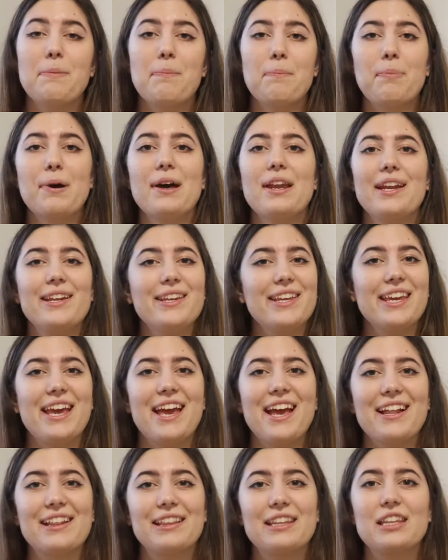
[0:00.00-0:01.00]
But in the
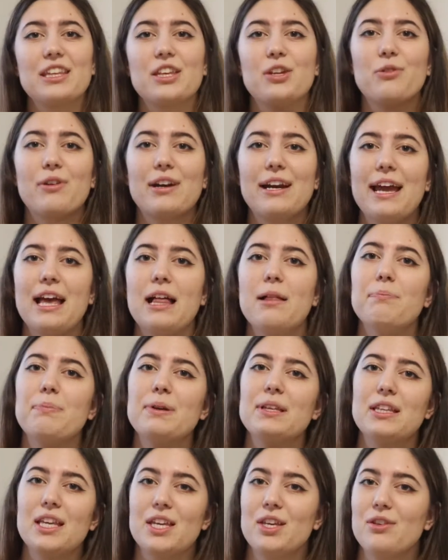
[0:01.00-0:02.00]
end, you are
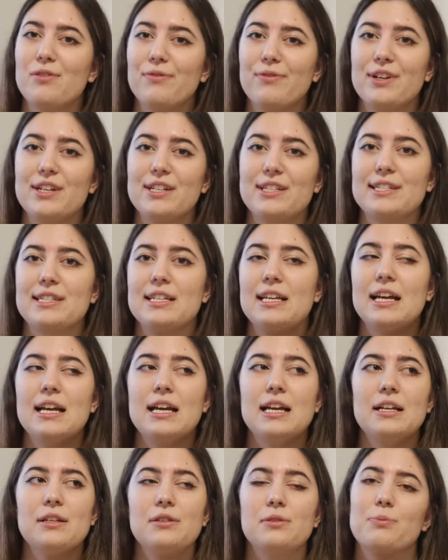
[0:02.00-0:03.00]
helping the universe
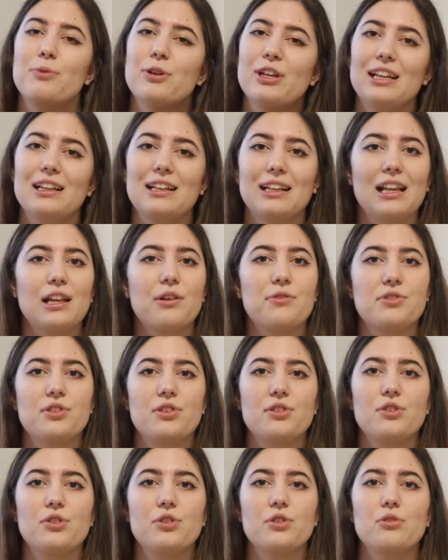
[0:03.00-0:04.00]
to bring it closer
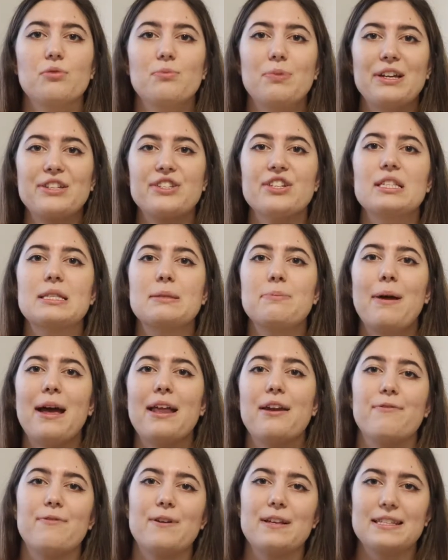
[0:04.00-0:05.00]
to you by just
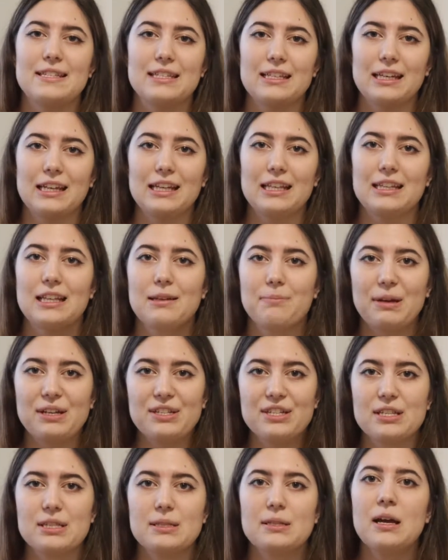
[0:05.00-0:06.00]
manifesting it and by
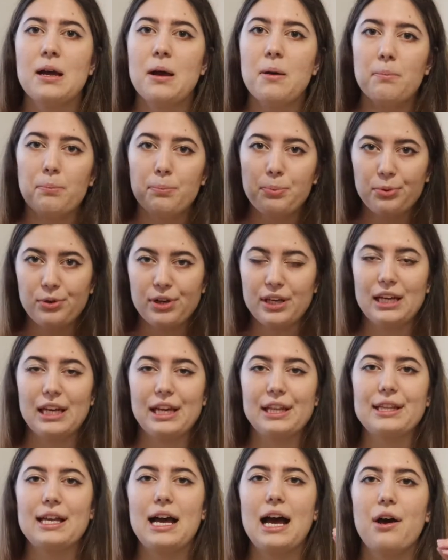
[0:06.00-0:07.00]
just putting
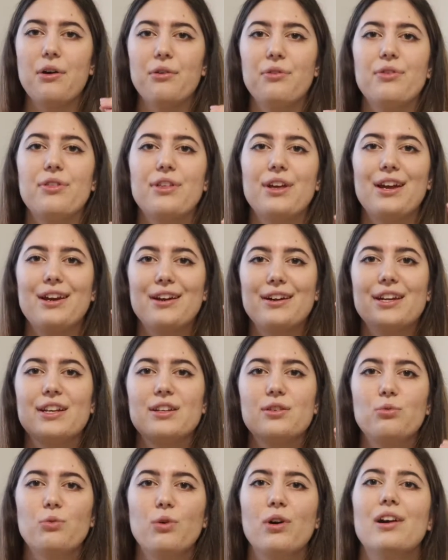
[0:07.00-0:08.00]
it out there in
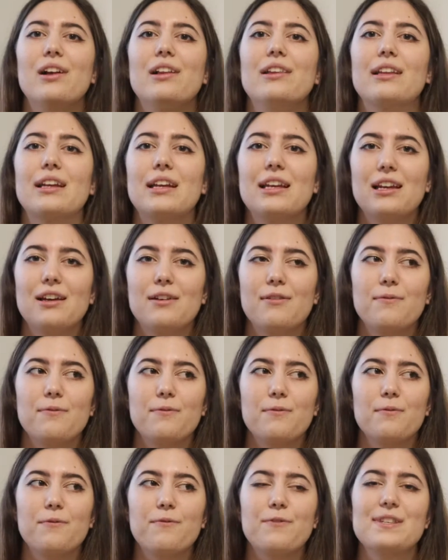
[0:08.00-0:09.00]
the world in a
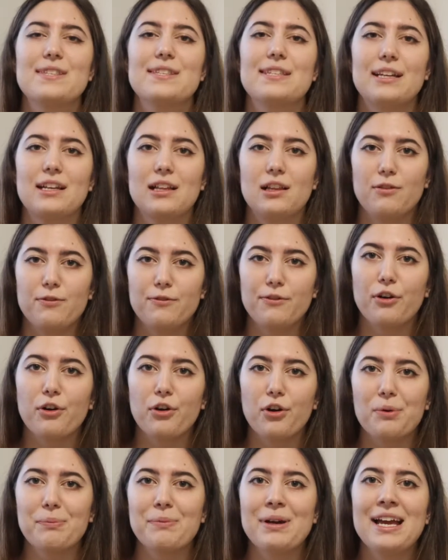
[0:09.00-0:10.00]
physical
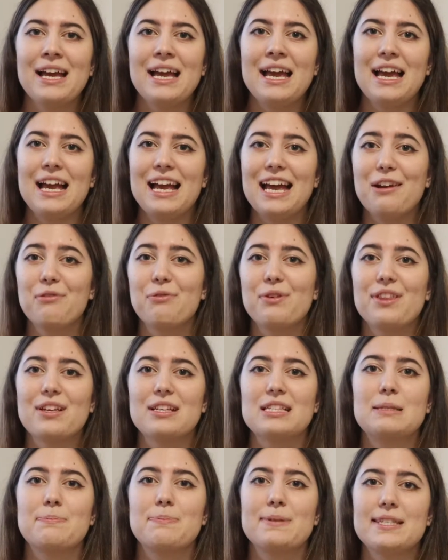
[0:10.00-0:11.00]
form and with a
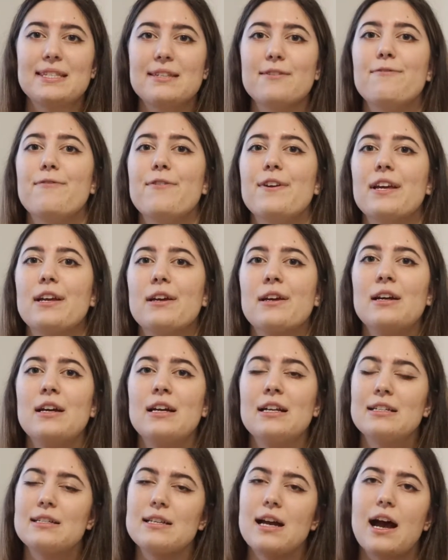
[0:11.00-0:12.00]
specific
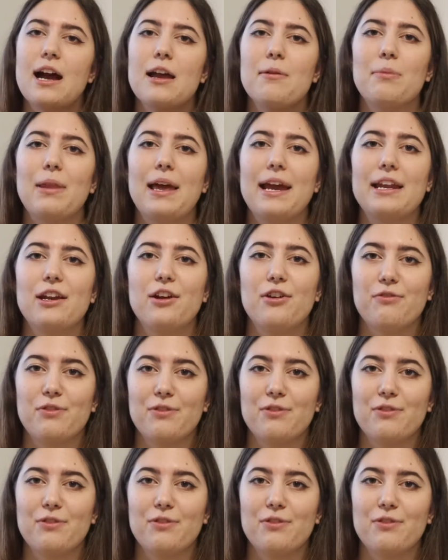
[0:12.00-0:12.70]
timeline of